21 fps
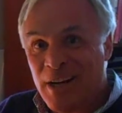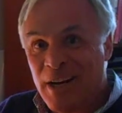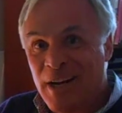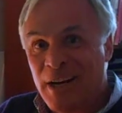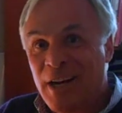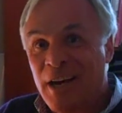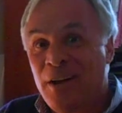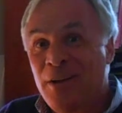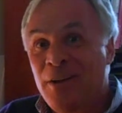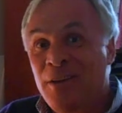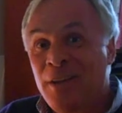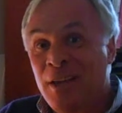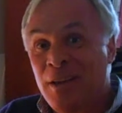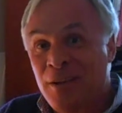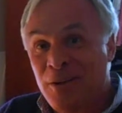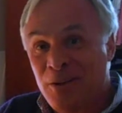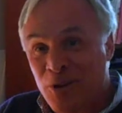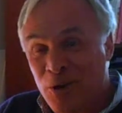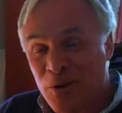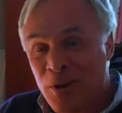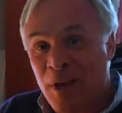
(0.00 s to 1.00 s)
I know
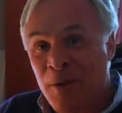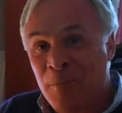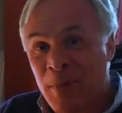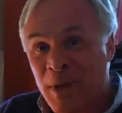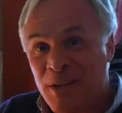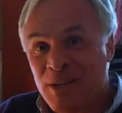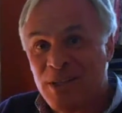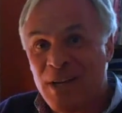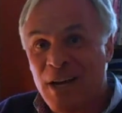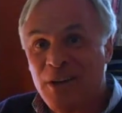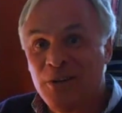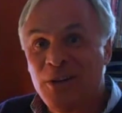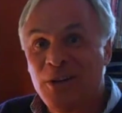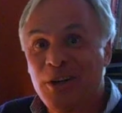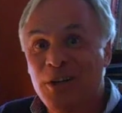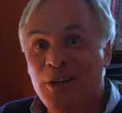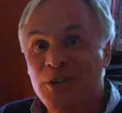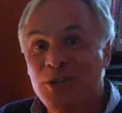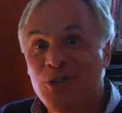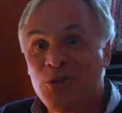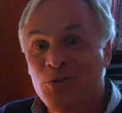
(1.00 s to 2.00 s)
that may sound a
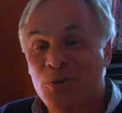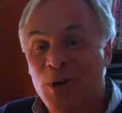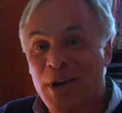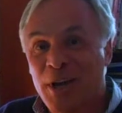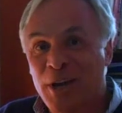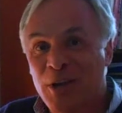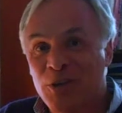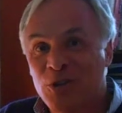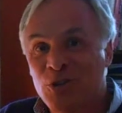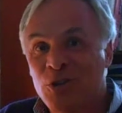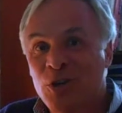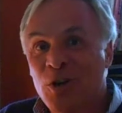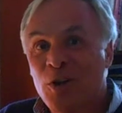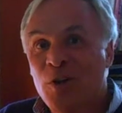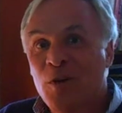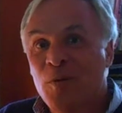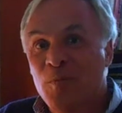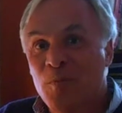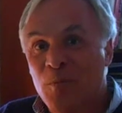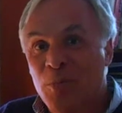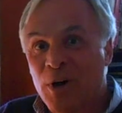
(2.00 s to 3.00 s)
little strange,
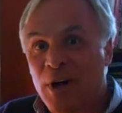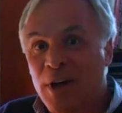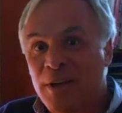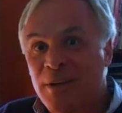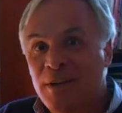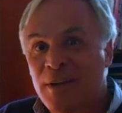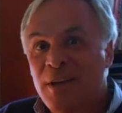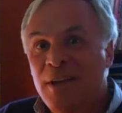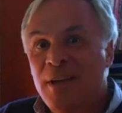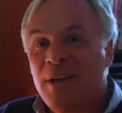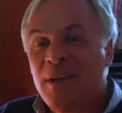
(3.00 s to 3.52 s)
but